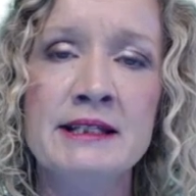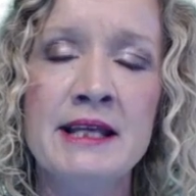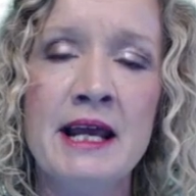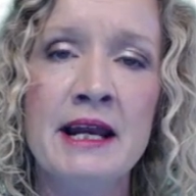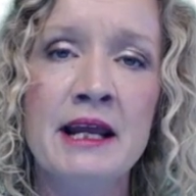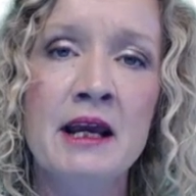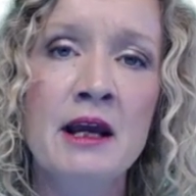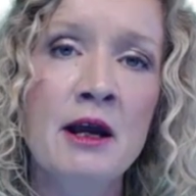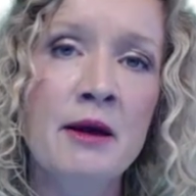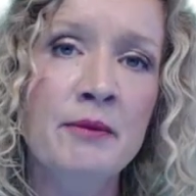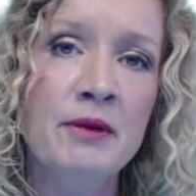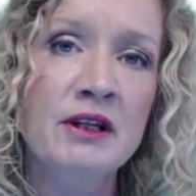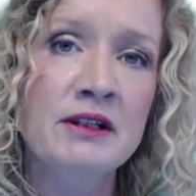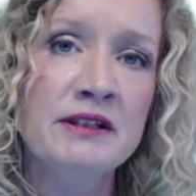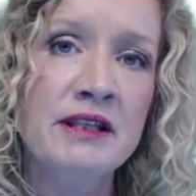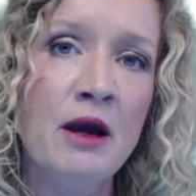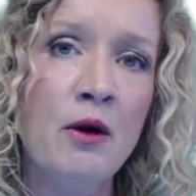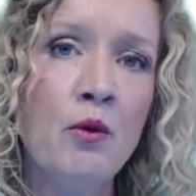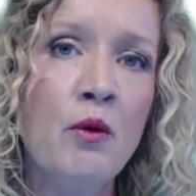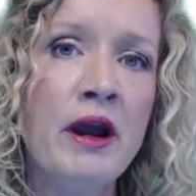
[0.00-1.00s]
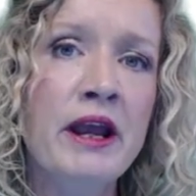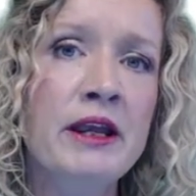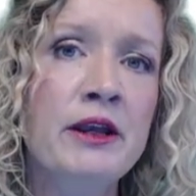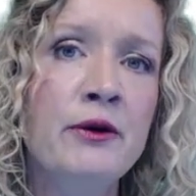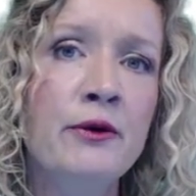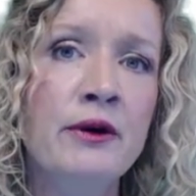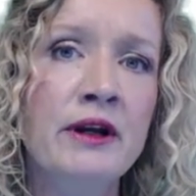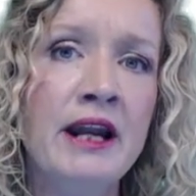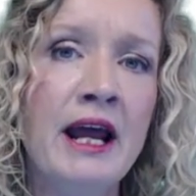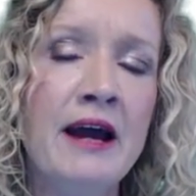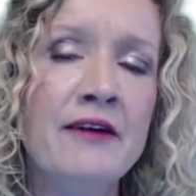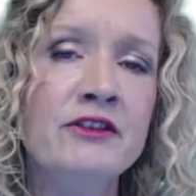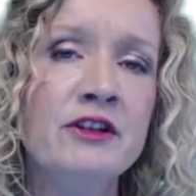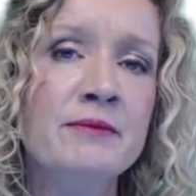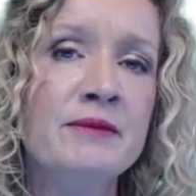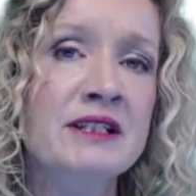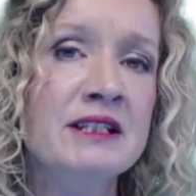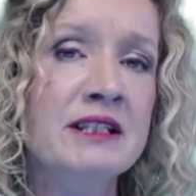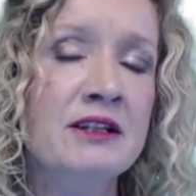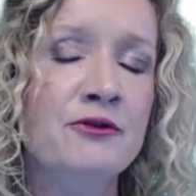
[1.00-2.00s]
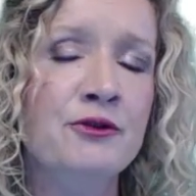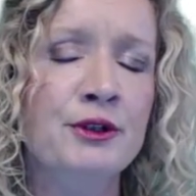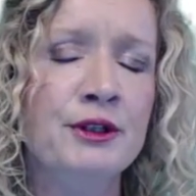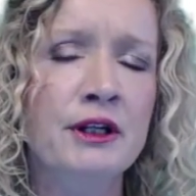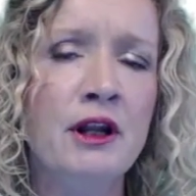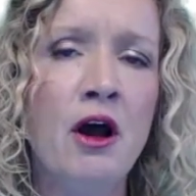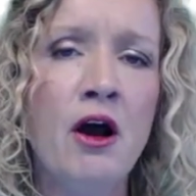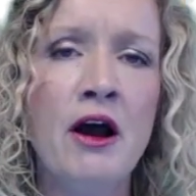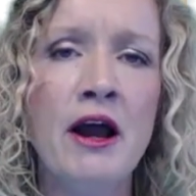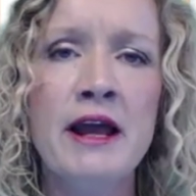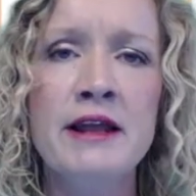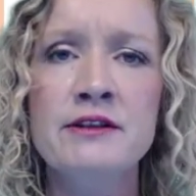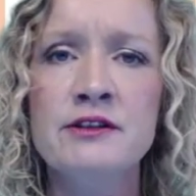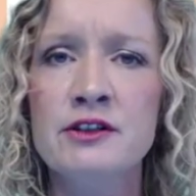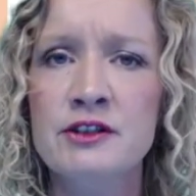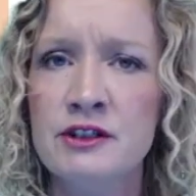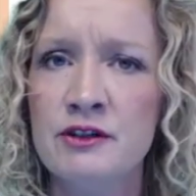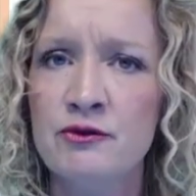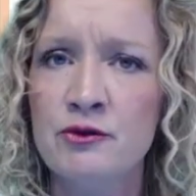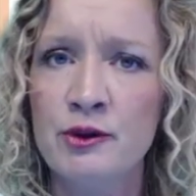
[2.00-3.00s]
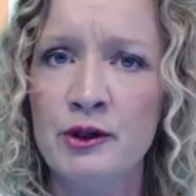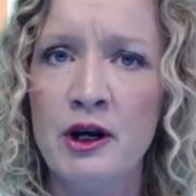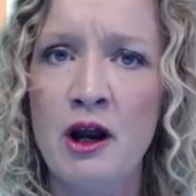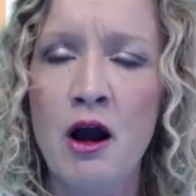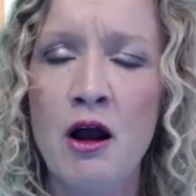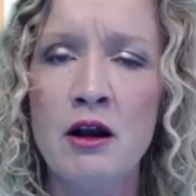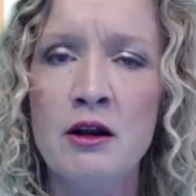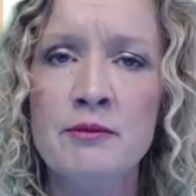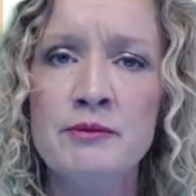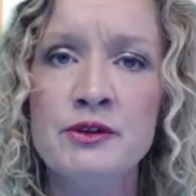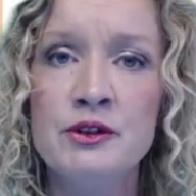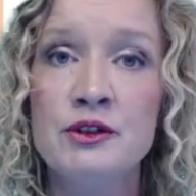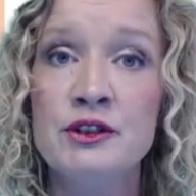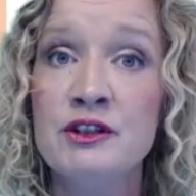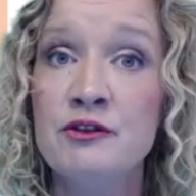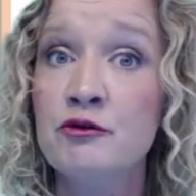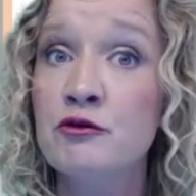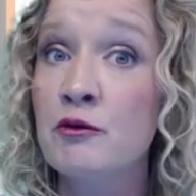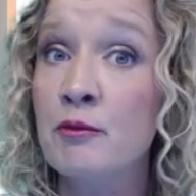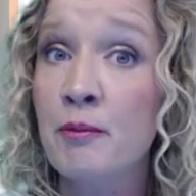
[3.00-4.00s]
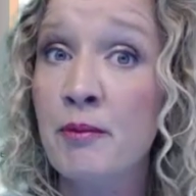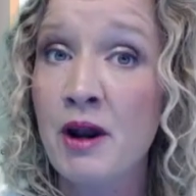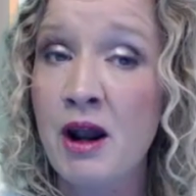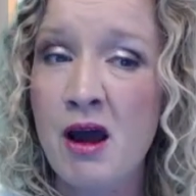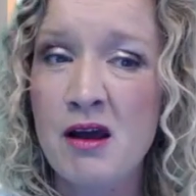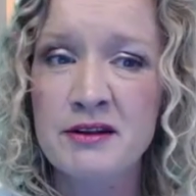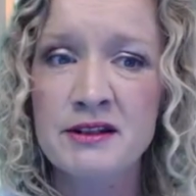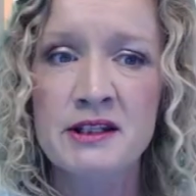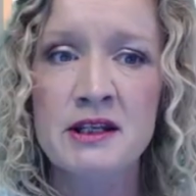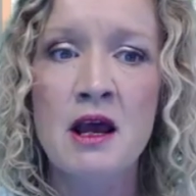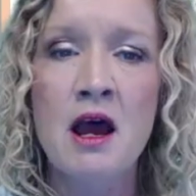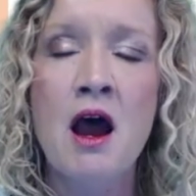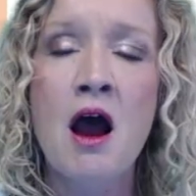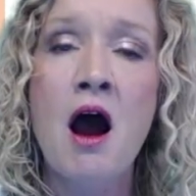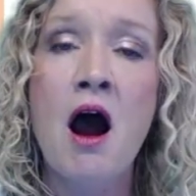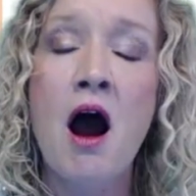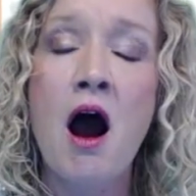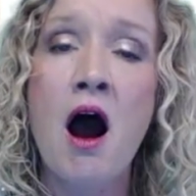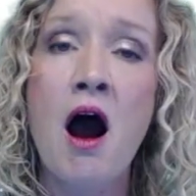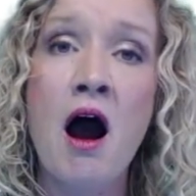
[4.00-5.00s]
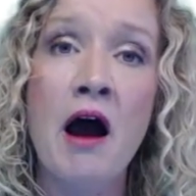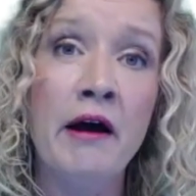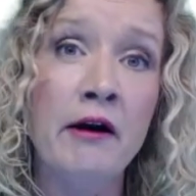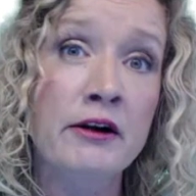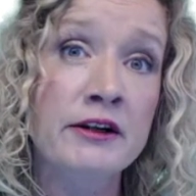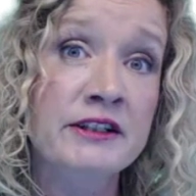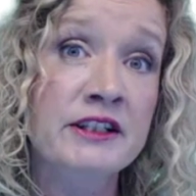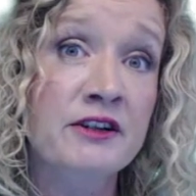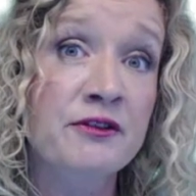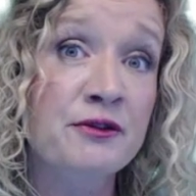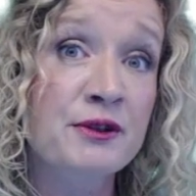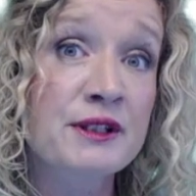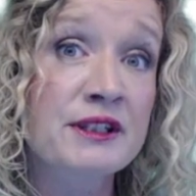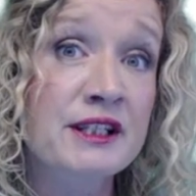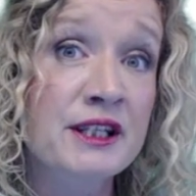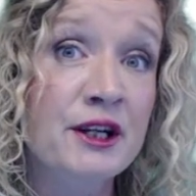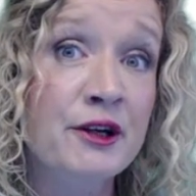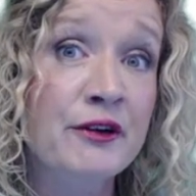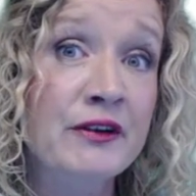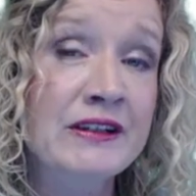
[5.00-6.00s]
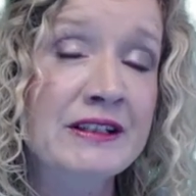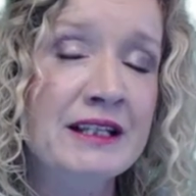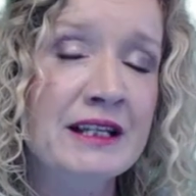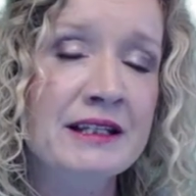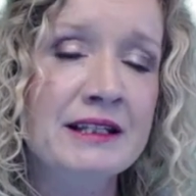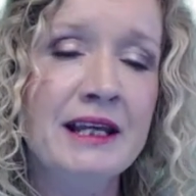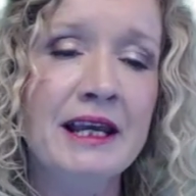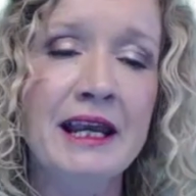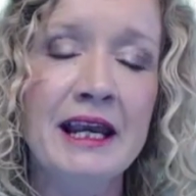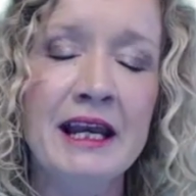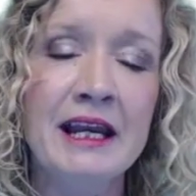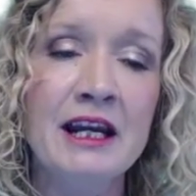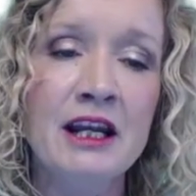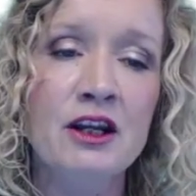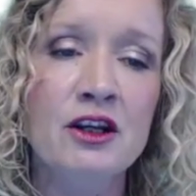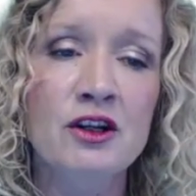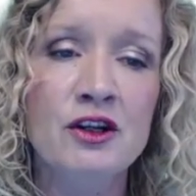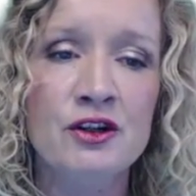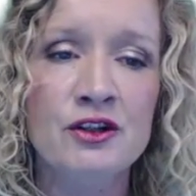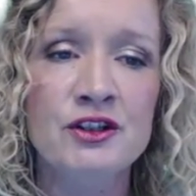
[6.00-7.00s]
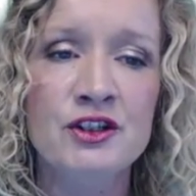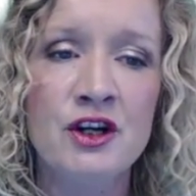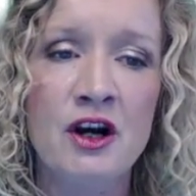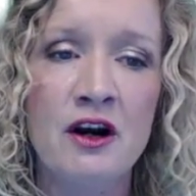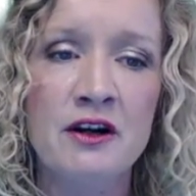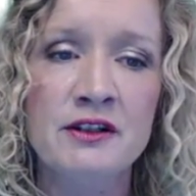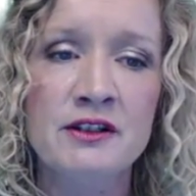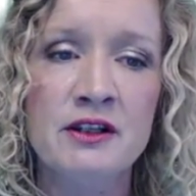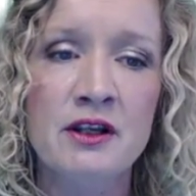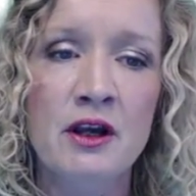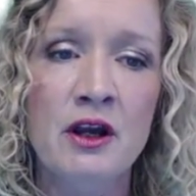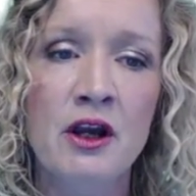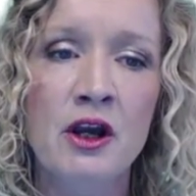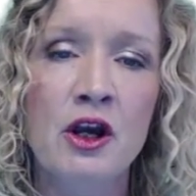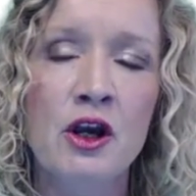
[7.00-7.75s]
set because that way you can have them as different lines or different columns or different plots or different series as in your charts.